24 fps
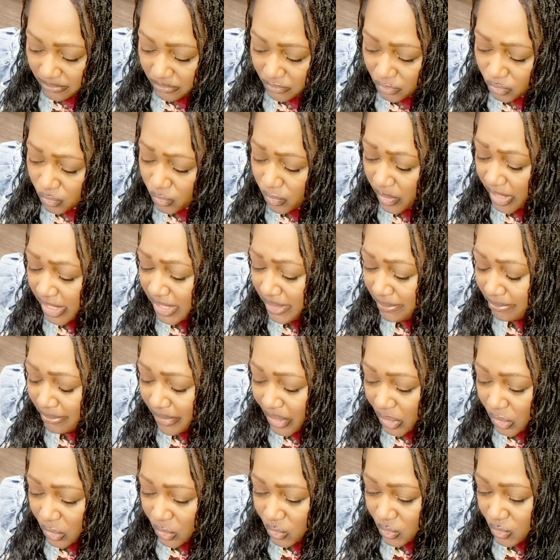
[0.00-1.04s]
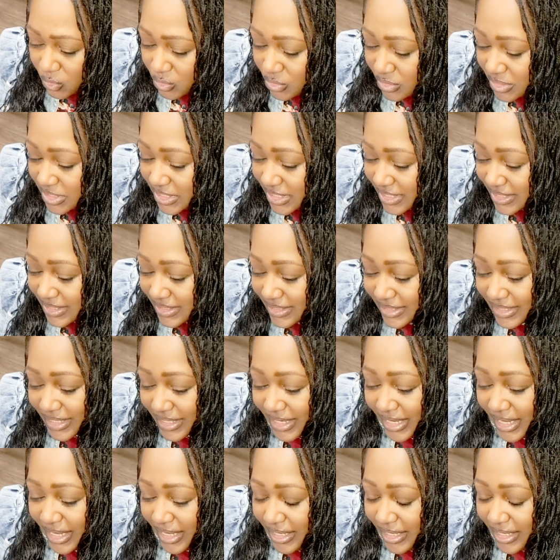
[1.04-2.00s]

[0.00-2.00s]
rainbows, and